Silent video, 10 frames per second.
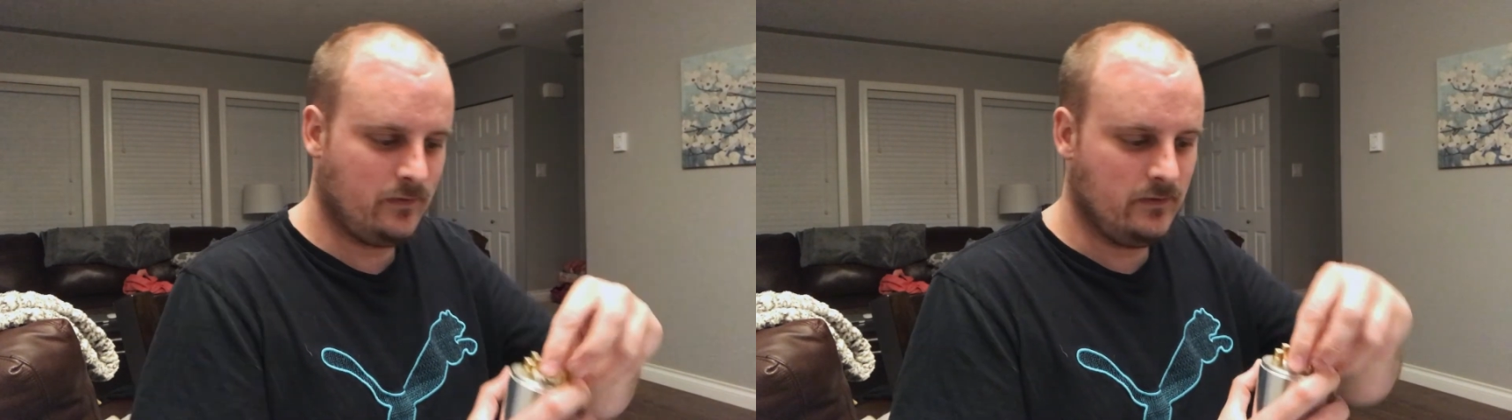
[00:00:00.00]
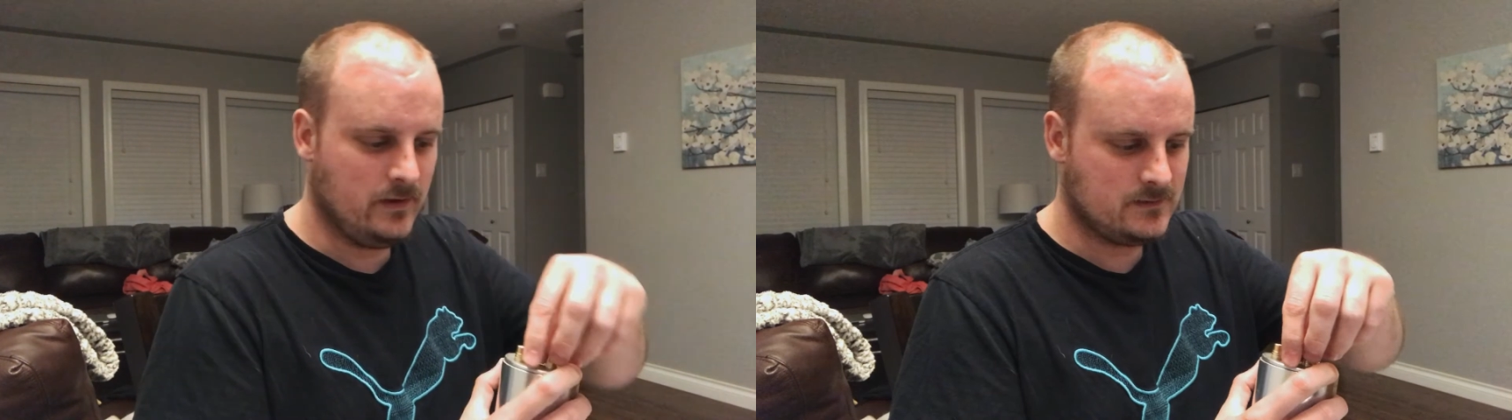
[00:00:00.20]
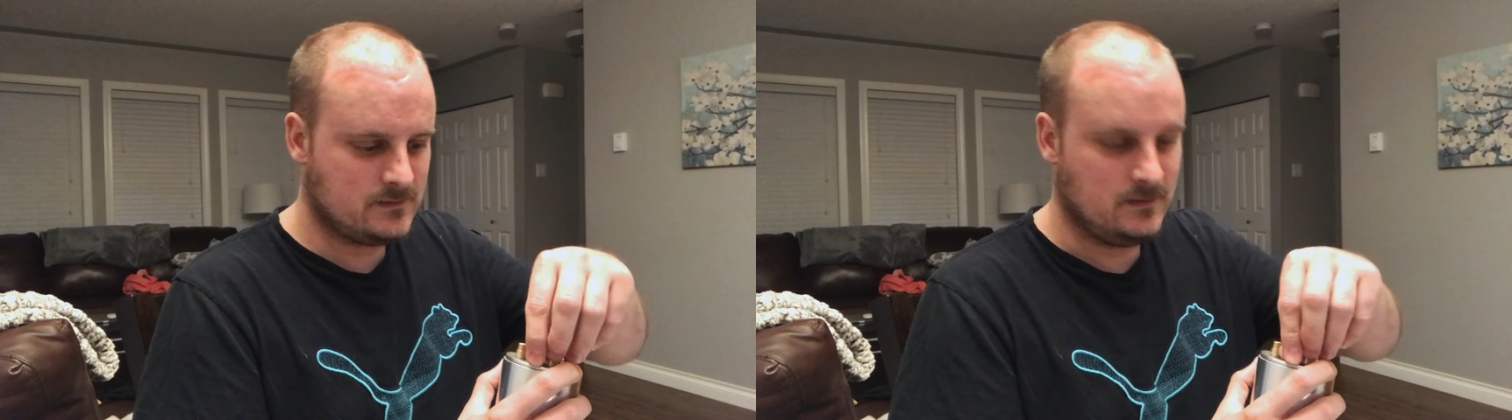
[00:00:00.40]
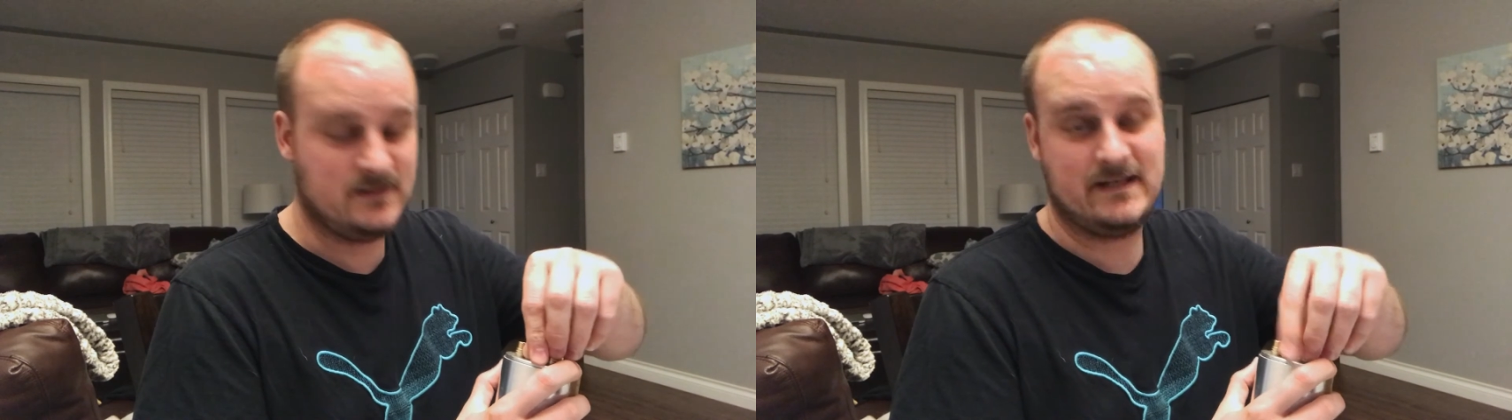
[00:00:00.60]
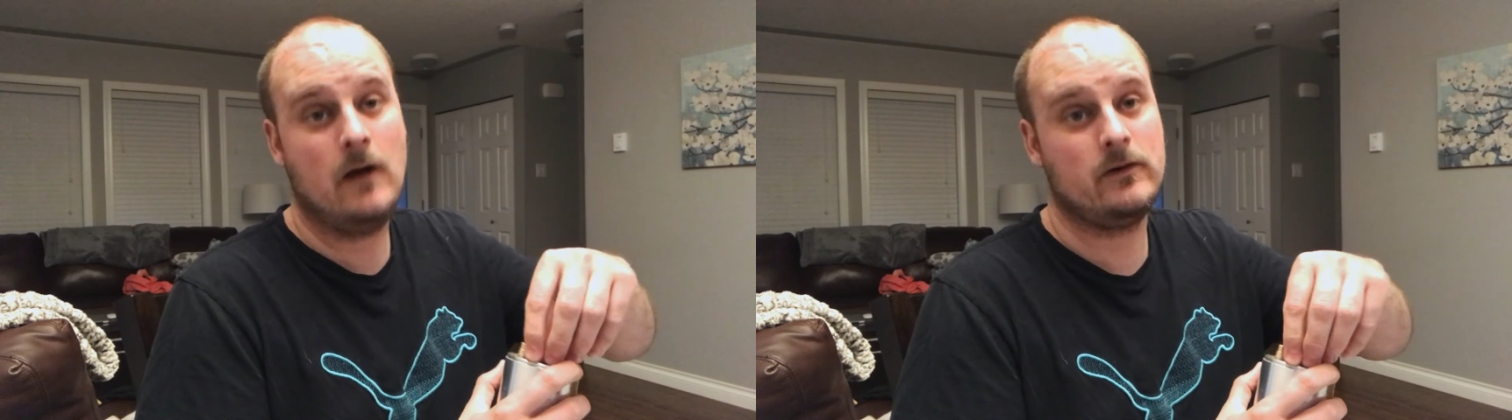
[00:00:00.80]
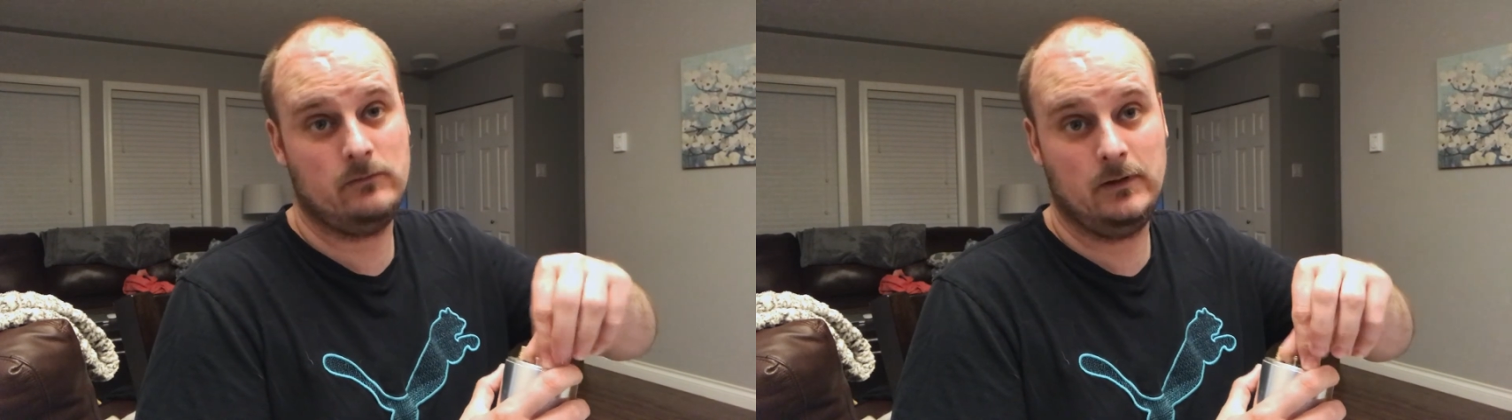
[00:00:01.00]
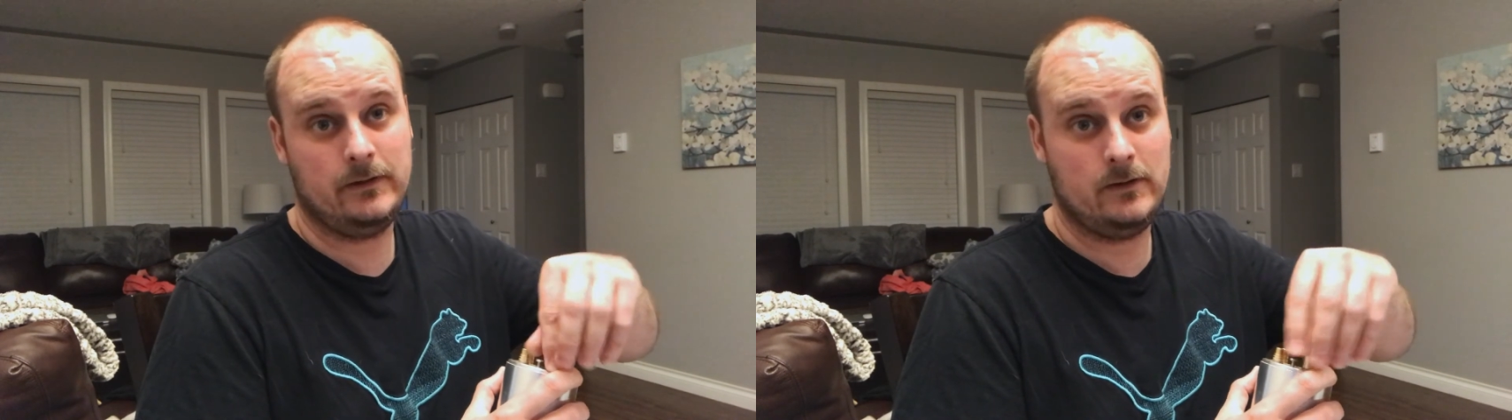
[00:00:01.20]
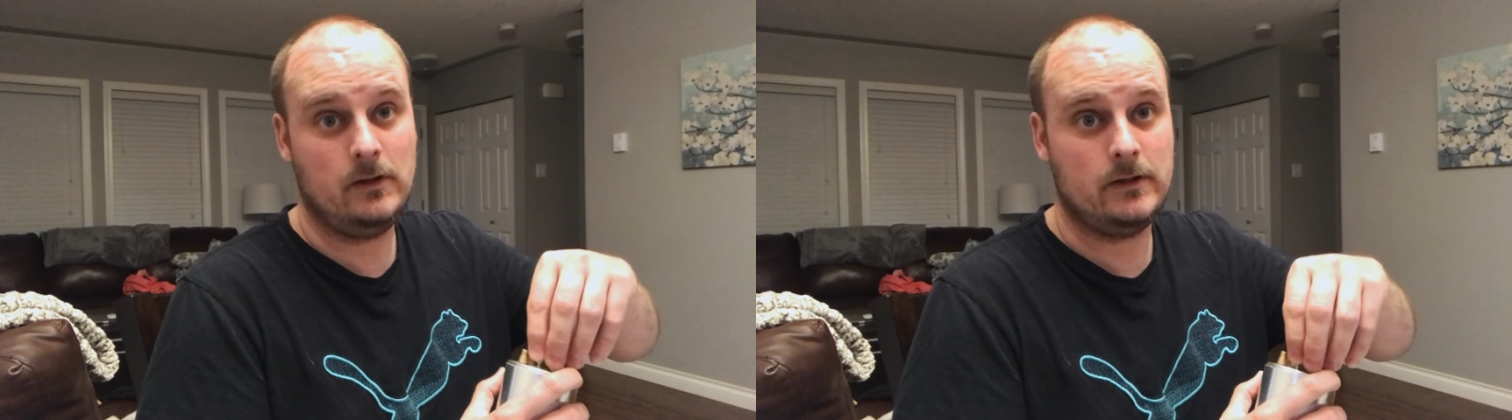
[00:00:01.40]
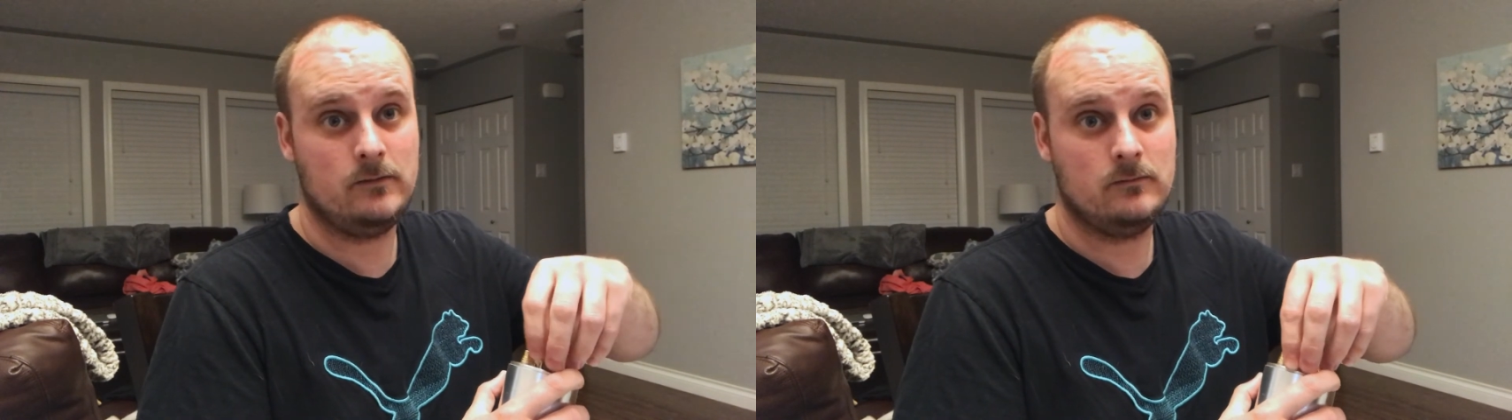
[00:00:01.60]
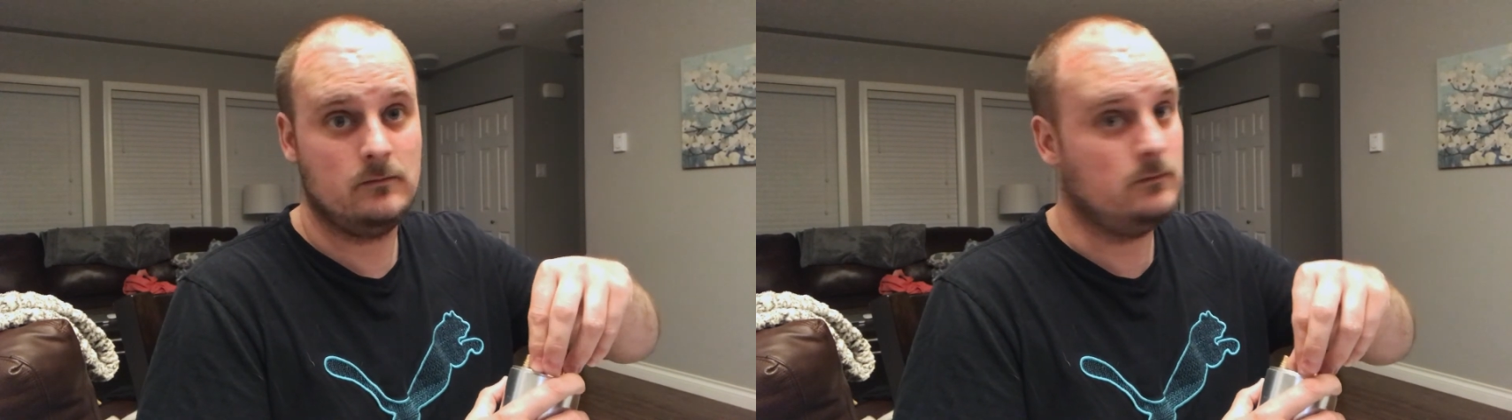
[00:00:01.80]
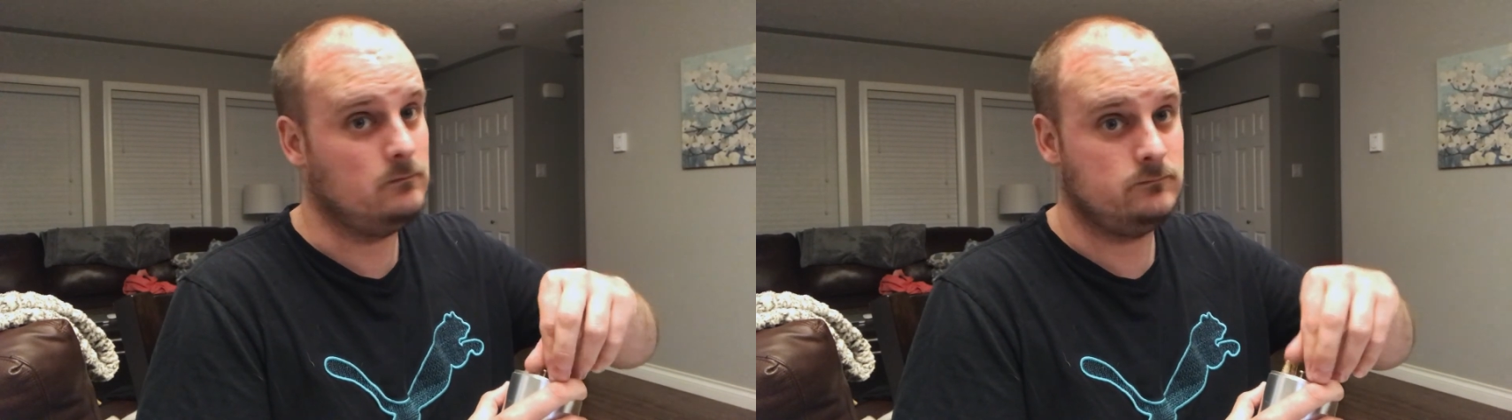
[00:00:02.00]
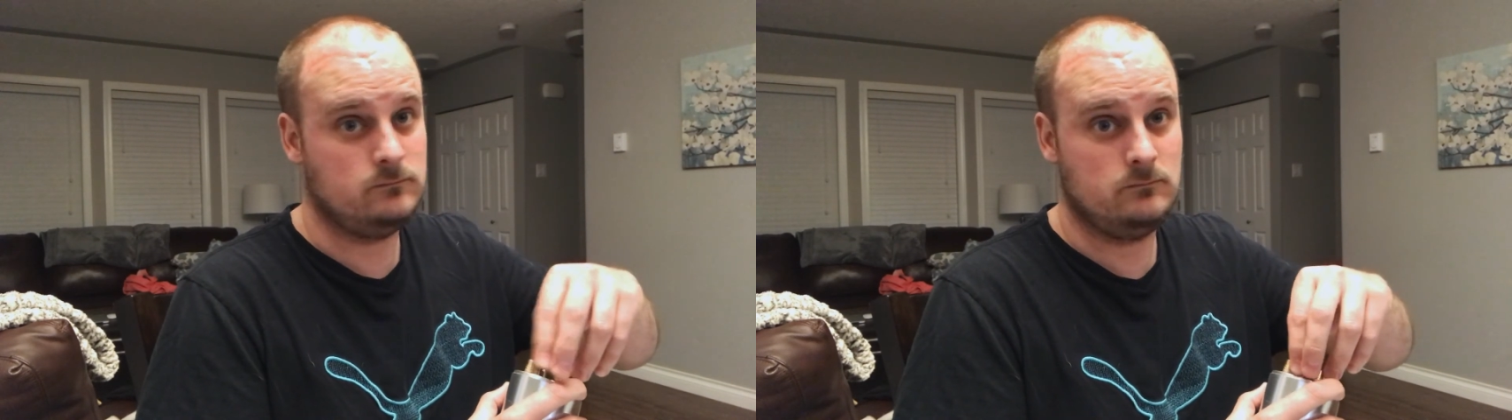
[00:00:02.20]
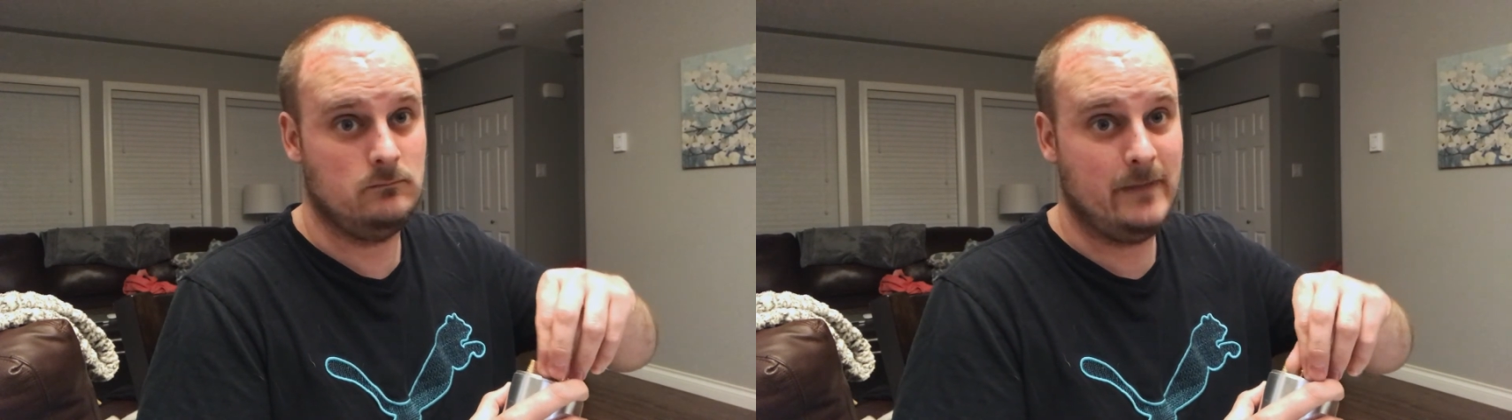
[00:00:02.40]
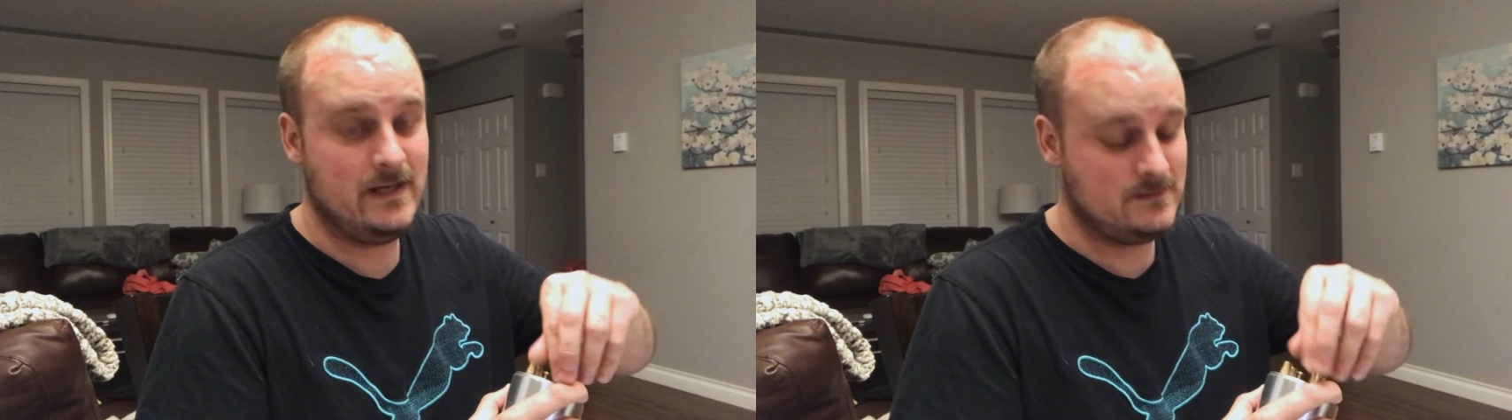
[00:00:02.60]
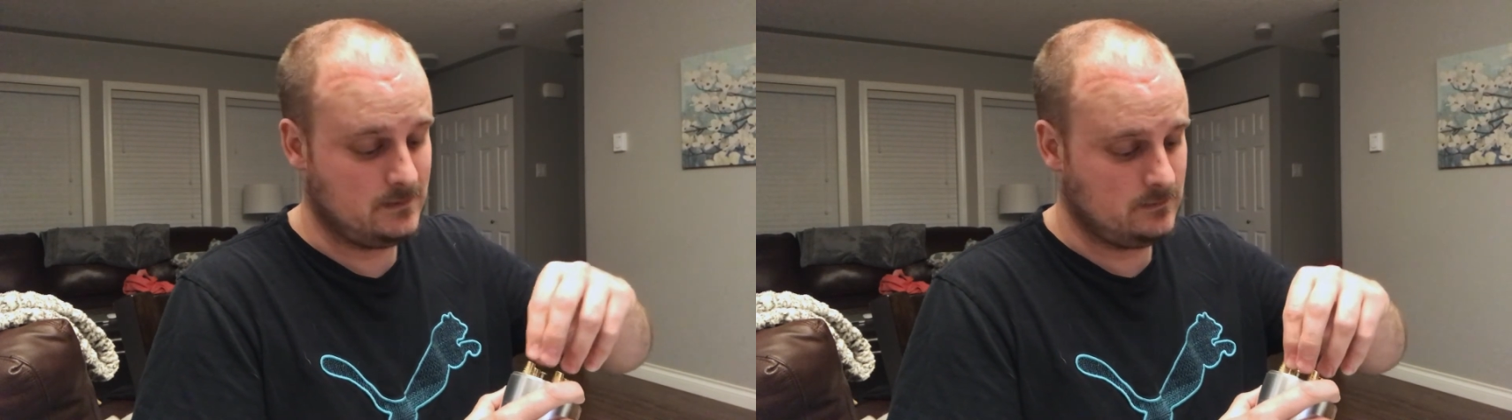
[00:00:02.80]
this sounded really good, amazing.